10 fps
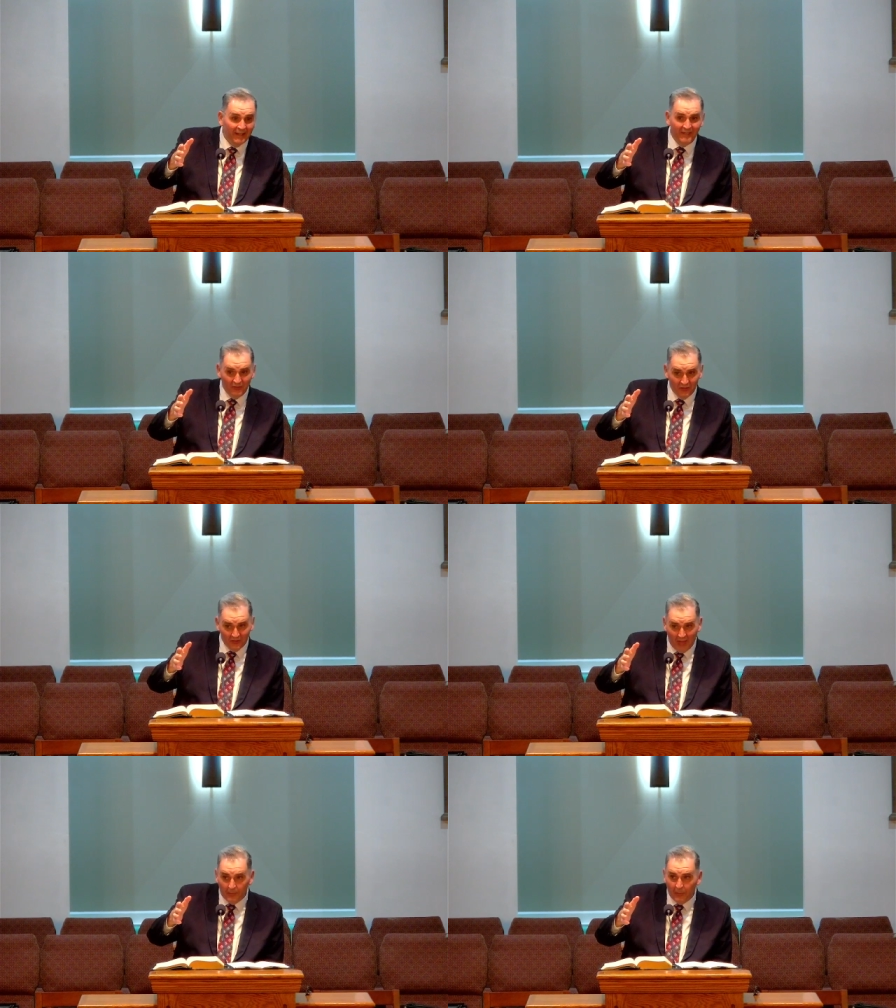his
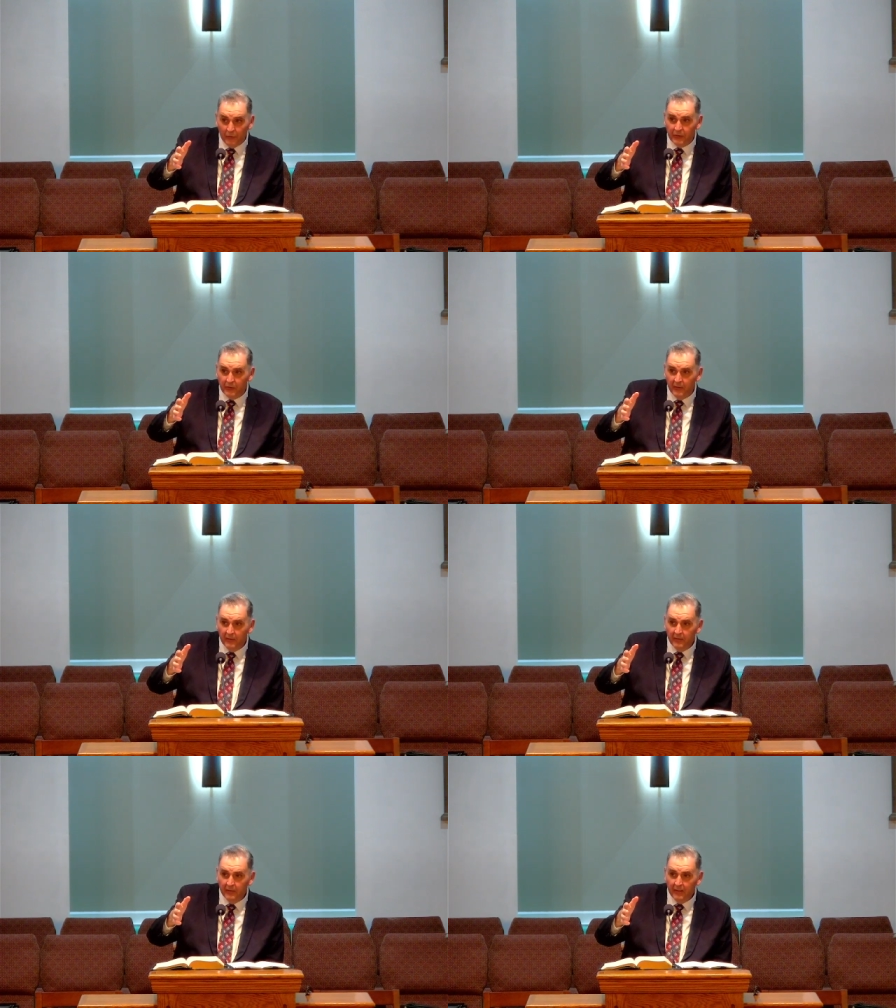disciples
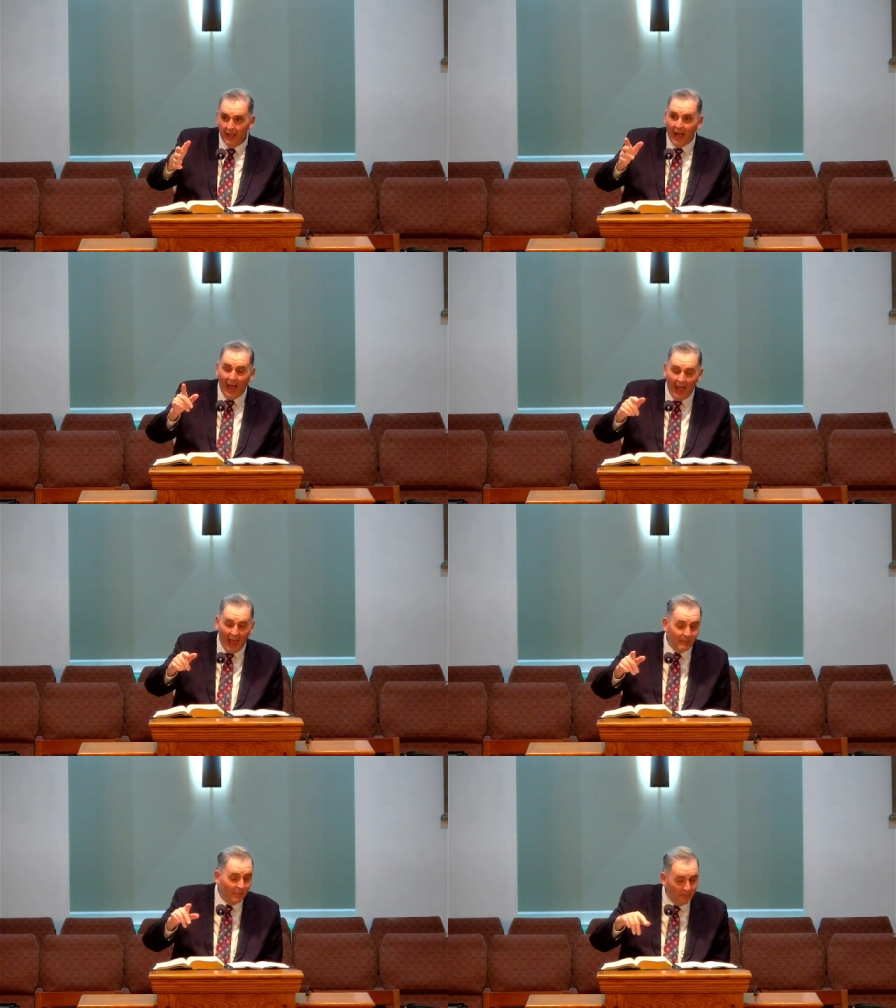
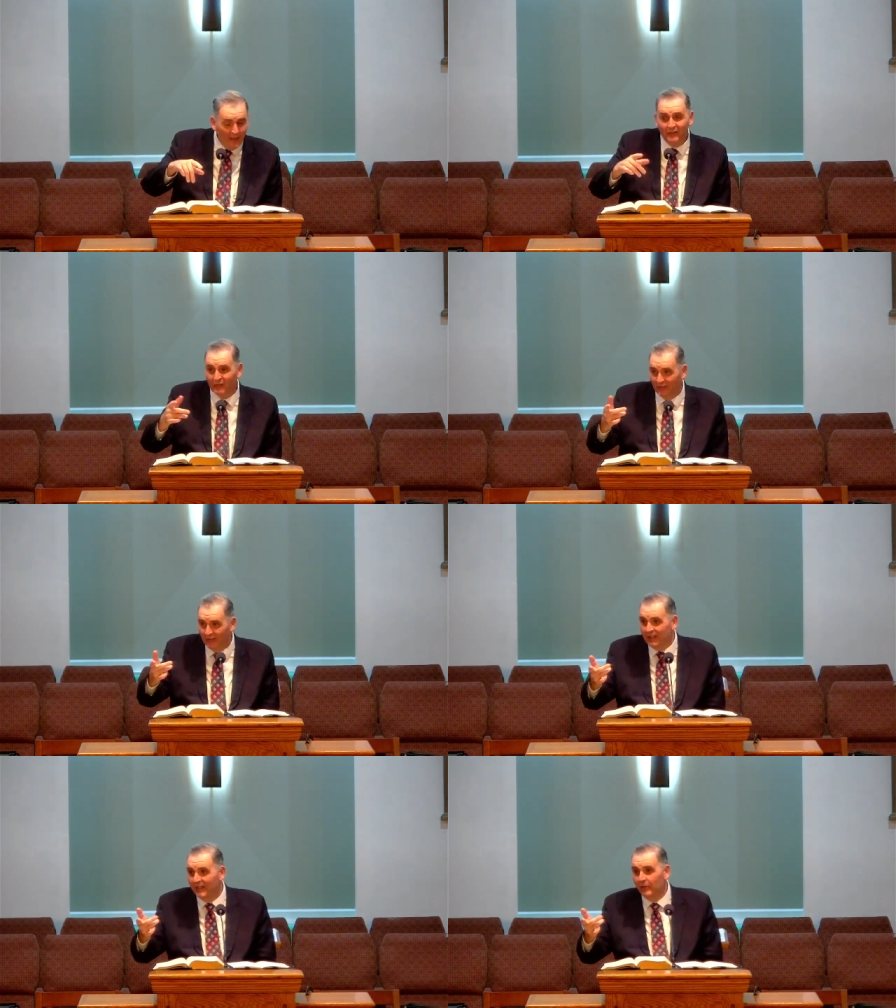I'm about to
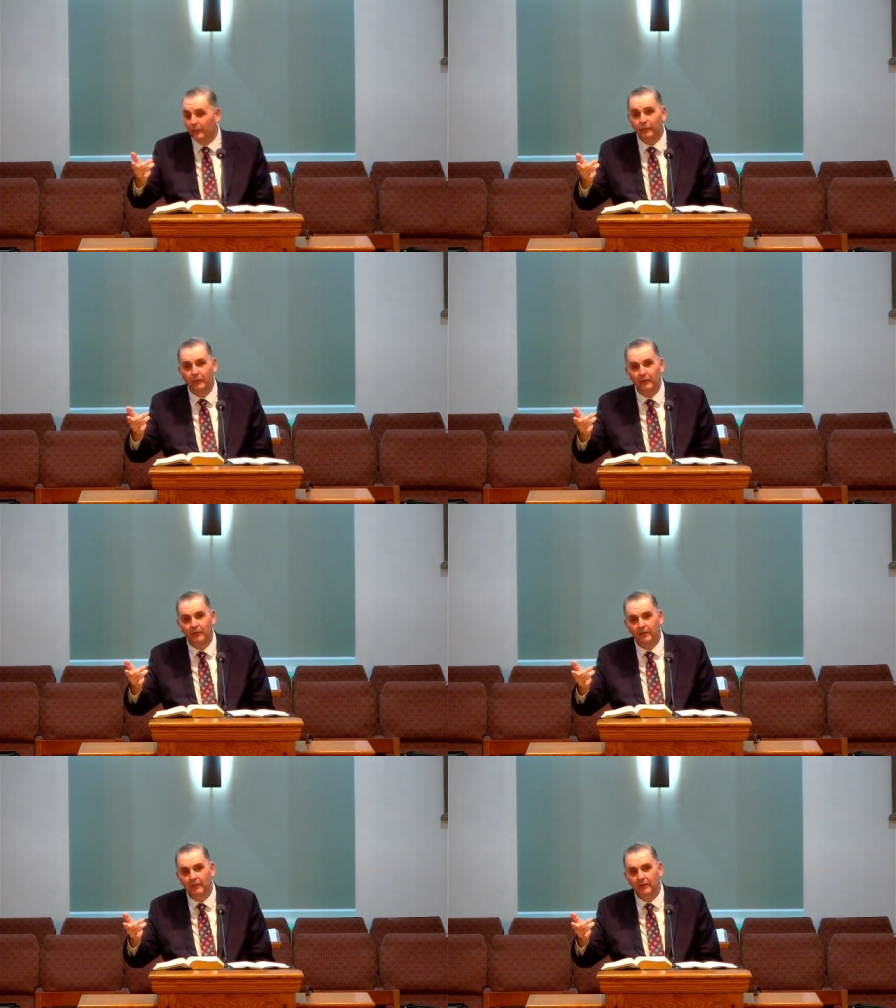leave,
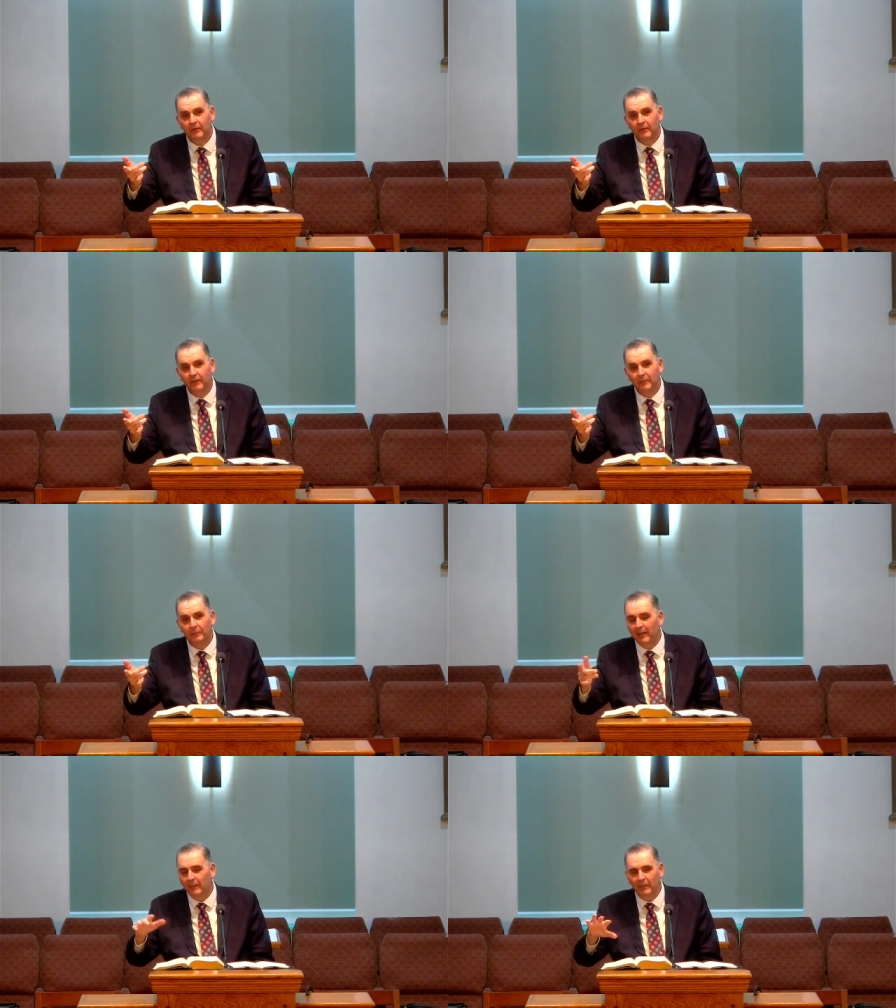
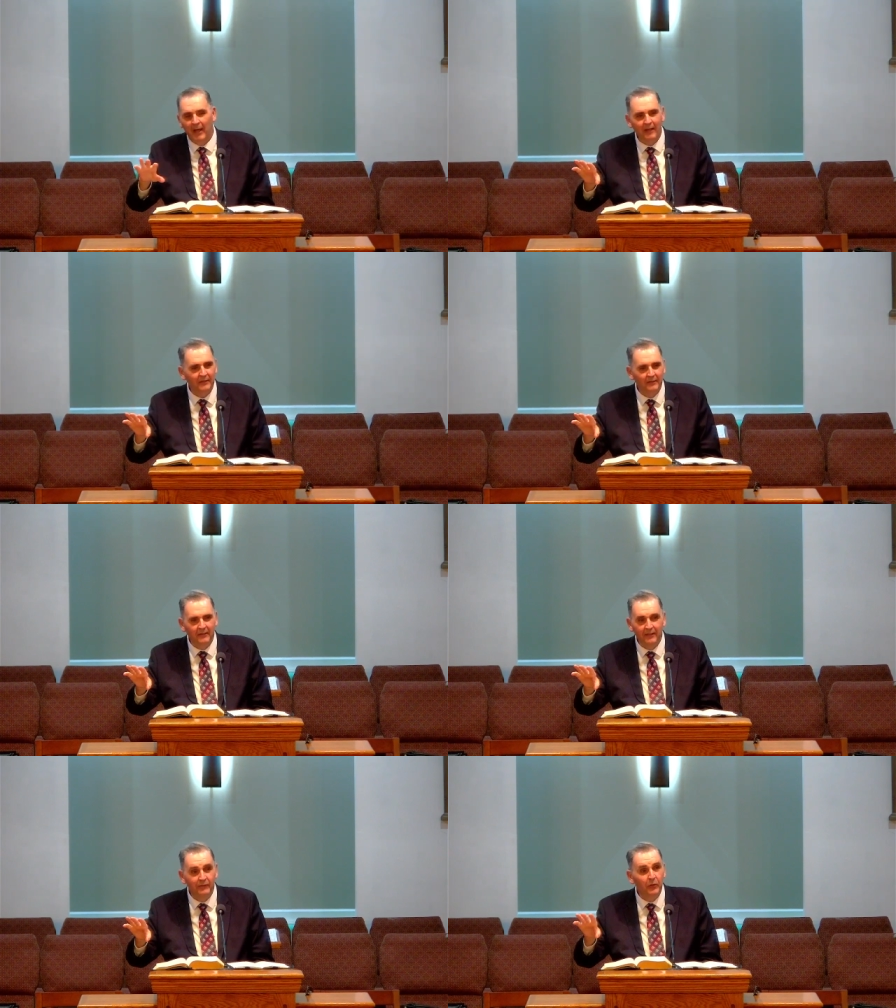but I'm not going to
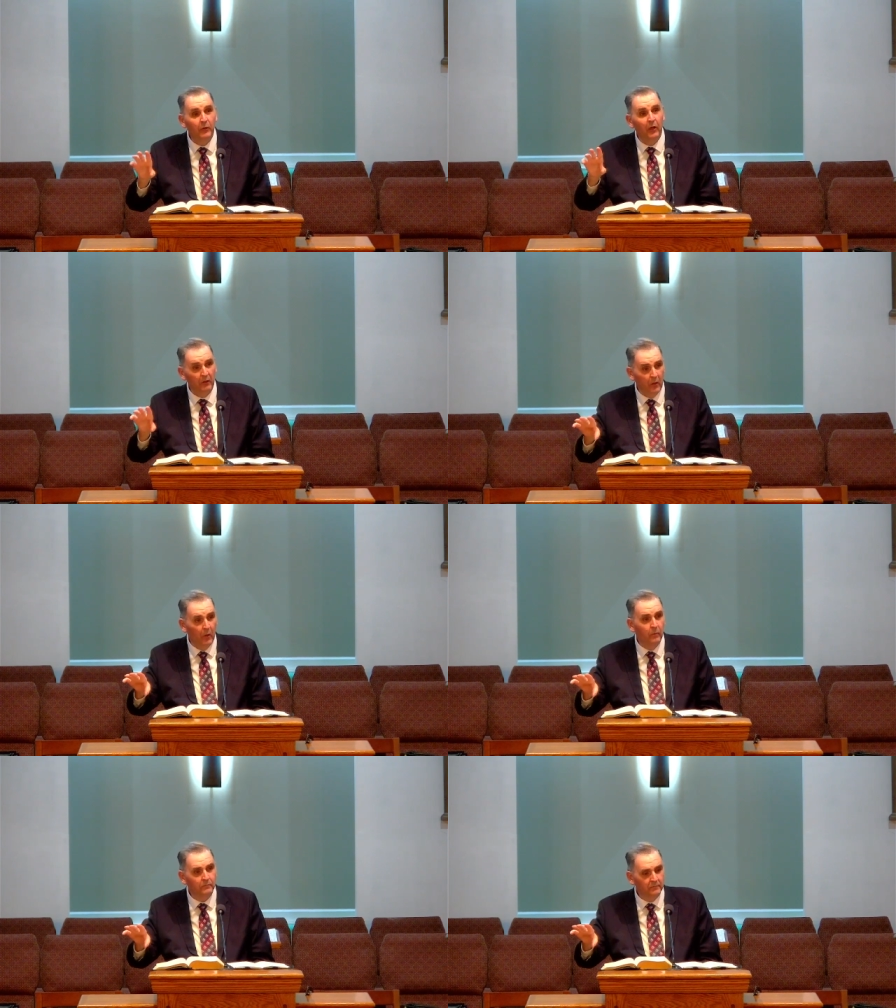leave you alone.